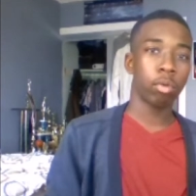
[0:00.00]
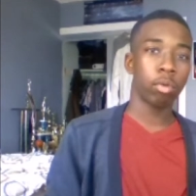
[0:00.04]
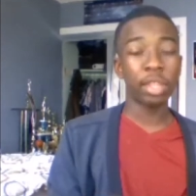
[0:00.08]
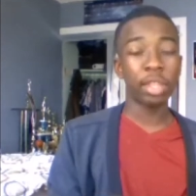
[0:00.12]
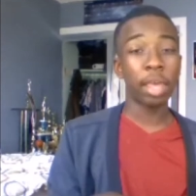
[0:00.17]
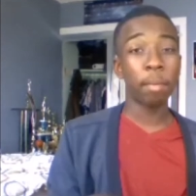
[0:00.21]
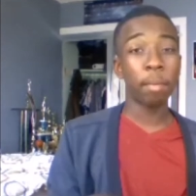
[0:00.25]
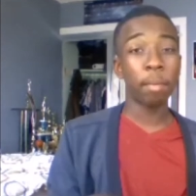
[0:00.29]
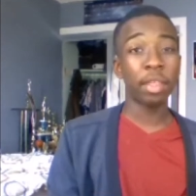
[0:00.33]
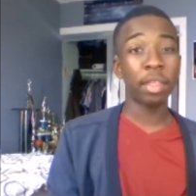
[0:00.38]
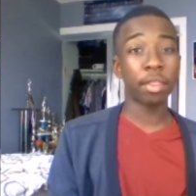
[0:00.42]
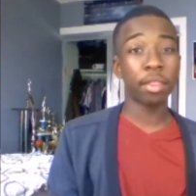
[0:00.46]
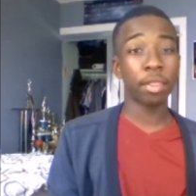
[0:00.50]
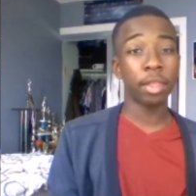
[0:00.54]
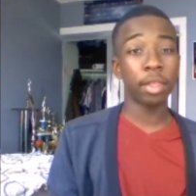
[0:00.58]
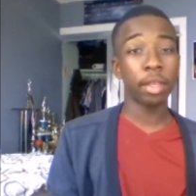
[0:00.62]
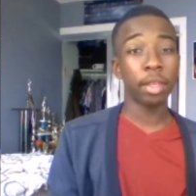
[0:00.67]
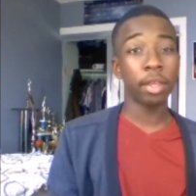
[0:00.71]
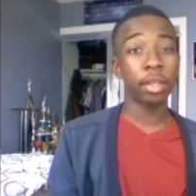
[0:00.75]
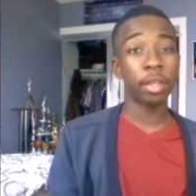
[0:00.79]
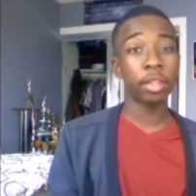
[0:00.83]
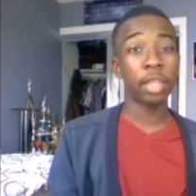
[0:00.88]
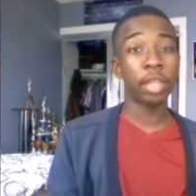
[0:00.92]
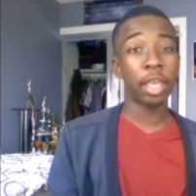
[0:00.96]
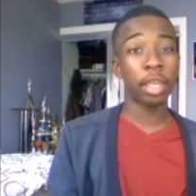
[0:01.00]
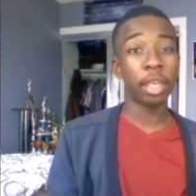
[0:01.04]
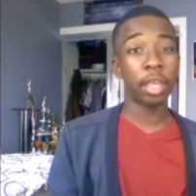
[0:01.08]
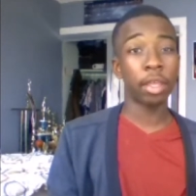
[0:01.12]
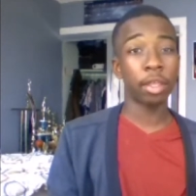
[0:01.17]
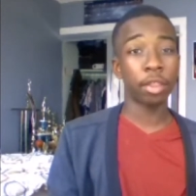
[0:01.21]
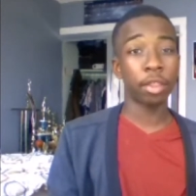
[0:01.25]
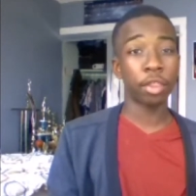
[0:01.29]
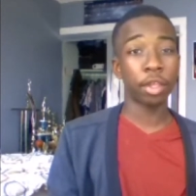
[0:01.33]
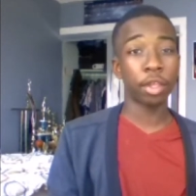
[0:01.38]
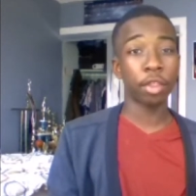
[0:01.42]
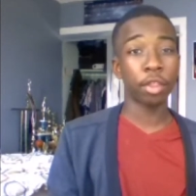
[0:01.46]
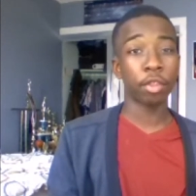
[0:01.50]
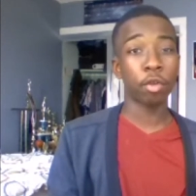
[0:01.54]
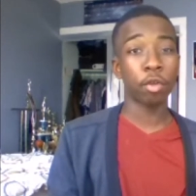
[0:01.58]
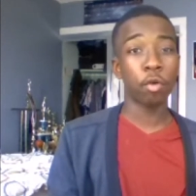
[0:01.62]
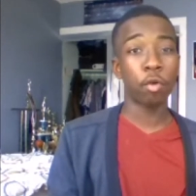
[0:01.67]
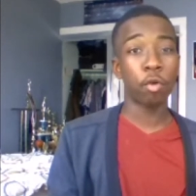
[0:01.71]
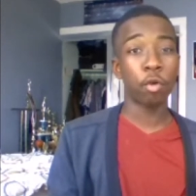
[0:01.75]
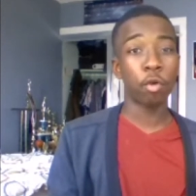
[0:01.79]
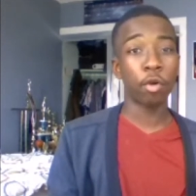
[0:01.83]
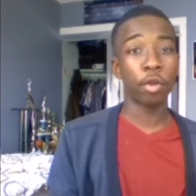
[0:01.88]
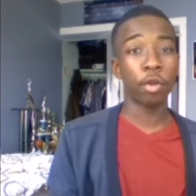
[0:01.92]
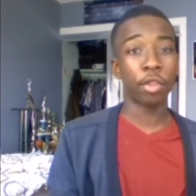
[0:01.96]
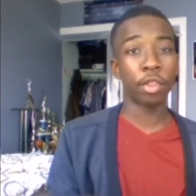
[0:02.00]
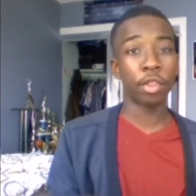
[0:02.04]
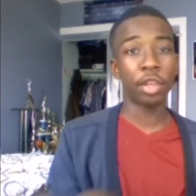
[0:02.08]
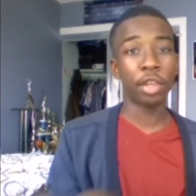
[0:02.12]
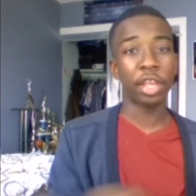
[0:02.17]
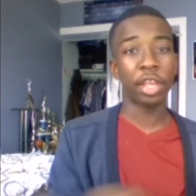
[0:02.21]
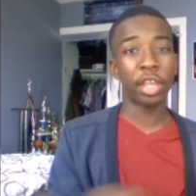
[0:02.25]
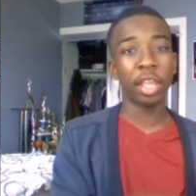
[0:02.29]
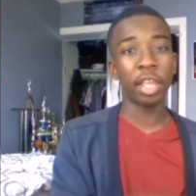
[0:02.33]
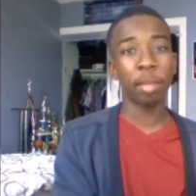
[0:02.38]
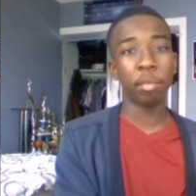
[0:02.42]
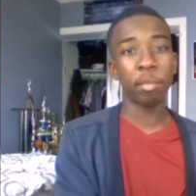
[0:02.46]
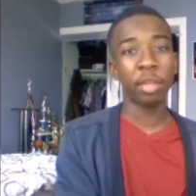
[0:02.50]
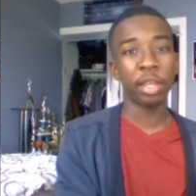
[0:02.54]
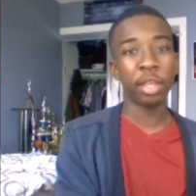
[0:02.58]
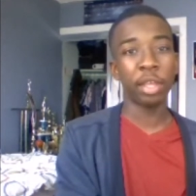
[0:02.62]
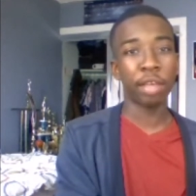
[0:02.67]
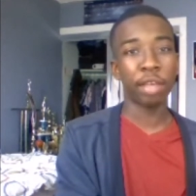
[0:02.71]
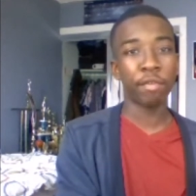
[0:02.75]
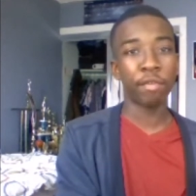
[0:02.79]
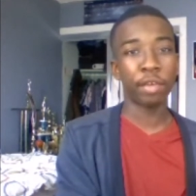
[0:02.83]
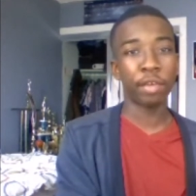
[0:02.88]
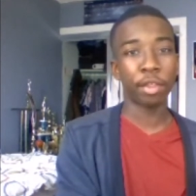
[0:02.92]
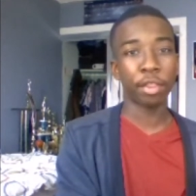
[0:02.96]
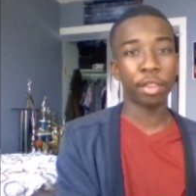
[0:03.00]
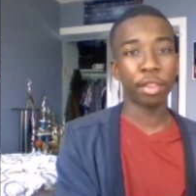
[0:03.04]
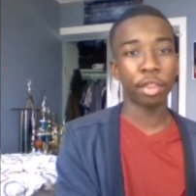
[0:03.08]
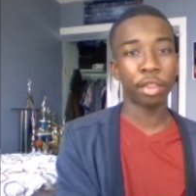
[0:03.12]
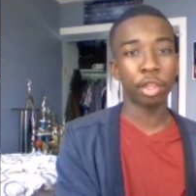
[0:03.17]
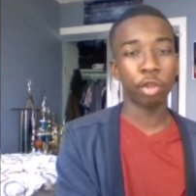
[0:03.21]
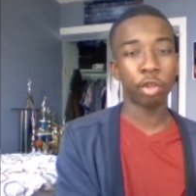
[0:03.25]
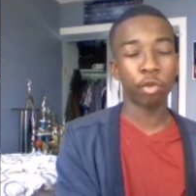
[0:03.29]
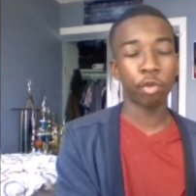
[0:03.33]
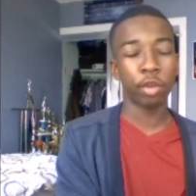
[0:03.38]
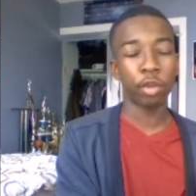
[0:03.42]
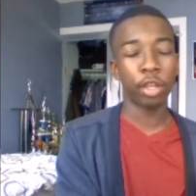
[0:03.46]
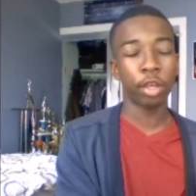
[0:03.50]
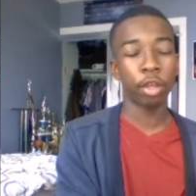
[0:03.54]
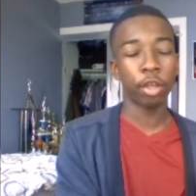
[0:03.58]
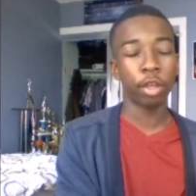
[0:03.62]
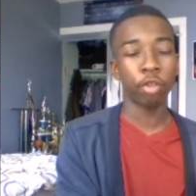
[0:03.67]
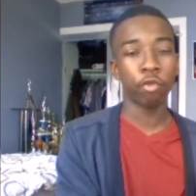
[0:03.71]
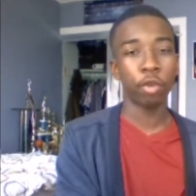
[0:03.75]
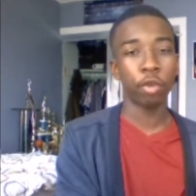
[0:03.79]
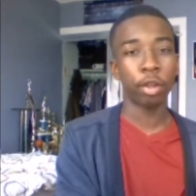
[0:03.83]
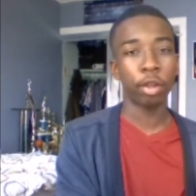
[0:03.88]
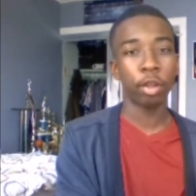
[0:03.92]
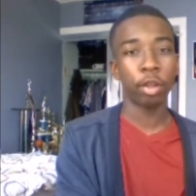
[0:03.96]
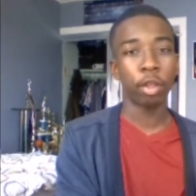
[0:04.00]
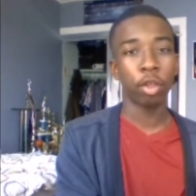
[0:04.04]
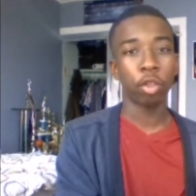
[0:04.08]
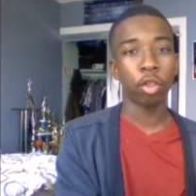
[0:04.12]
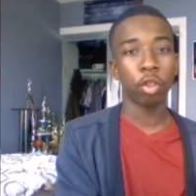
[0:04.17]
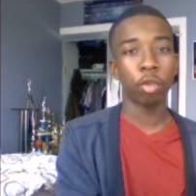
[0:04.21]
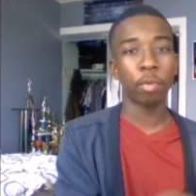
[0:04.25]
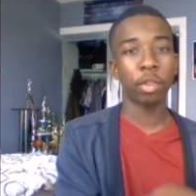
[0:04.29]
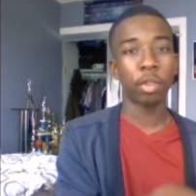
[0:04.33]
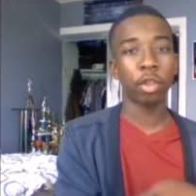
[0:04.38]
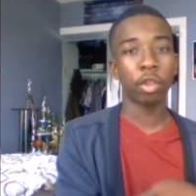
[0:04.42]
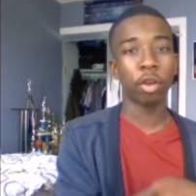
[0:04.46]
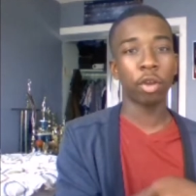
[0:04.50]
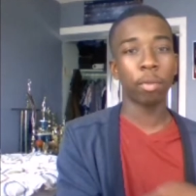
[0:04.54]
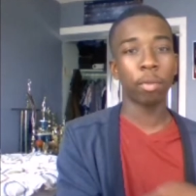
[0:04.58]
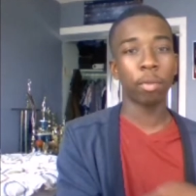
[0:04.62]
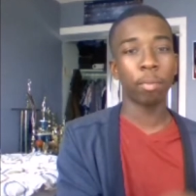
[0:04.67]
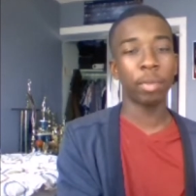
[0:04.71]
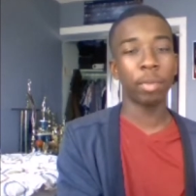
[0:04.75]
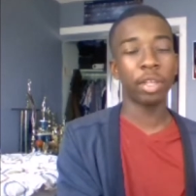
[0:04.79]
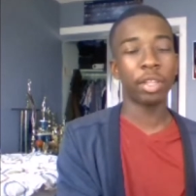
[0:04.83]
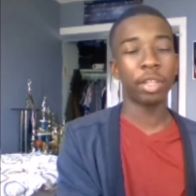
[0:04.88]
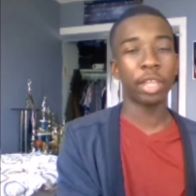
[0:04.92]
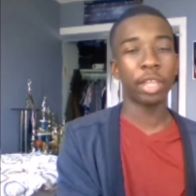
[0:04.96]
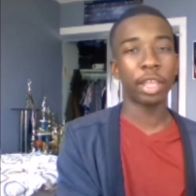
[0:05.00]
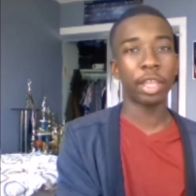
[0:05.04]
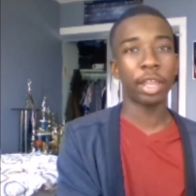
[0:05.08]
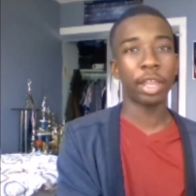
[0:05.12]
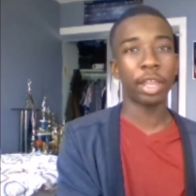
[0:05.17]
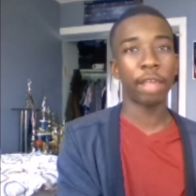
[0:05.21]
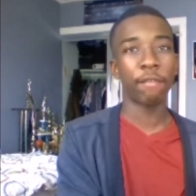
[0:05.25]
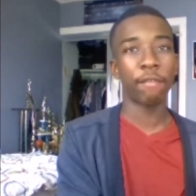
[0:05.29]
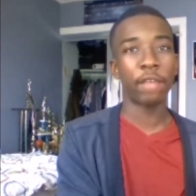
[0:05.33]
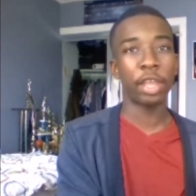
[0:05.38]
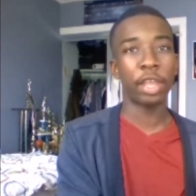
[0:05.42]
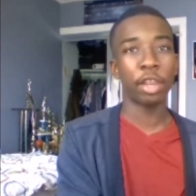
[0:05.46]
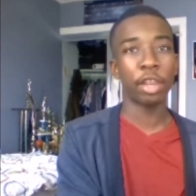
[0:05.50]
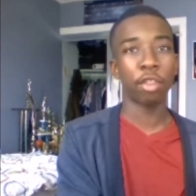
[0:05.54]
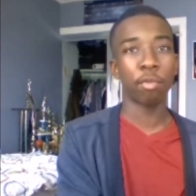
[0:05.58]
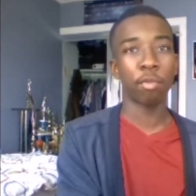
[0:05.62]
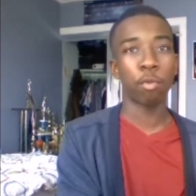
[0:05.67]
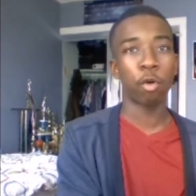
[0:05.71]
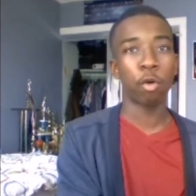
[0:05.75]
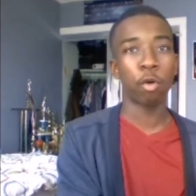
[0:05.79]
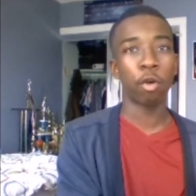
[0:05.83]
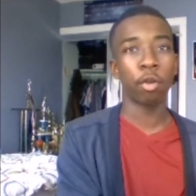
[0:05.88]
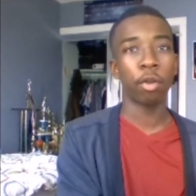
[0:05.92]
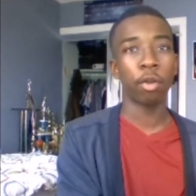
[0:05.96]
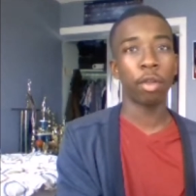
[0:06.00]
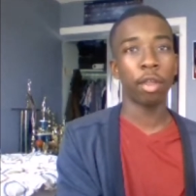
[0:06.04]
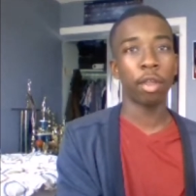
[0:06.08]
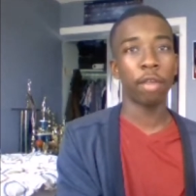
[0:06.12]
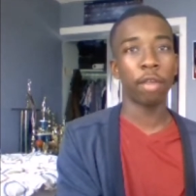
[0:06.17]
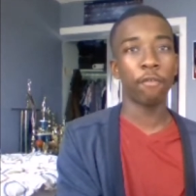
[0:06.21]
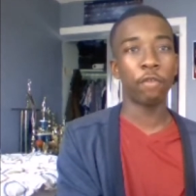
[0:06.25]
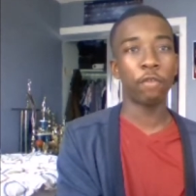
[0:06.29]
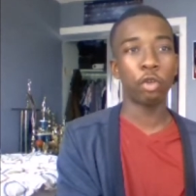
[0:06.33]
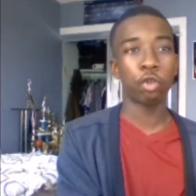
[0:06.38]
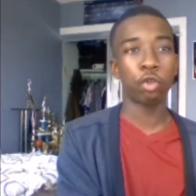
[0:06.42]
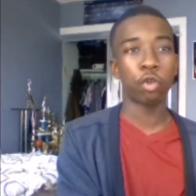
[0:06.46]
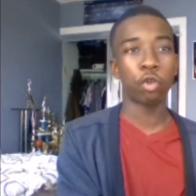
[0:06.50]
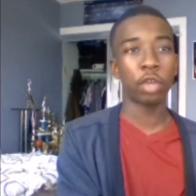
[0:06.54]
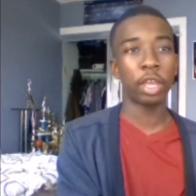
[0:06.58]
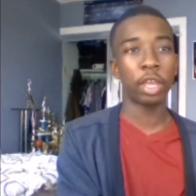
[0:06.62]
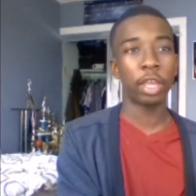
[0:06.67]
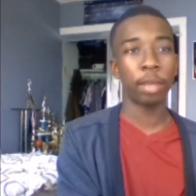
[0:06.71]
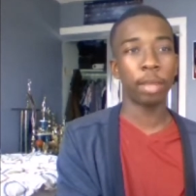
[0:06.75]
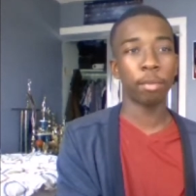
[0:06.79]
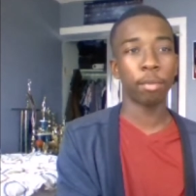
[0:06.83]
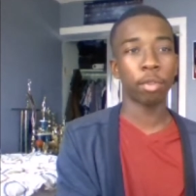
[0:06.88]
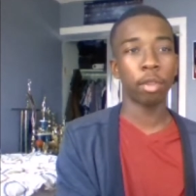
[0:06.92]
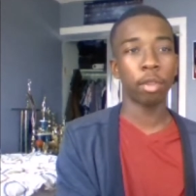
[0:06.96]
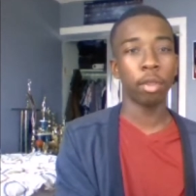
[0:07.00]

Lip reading: That being said, the 6 cores in the AMD FX 6300 will be starting to be taken advantage more for future games.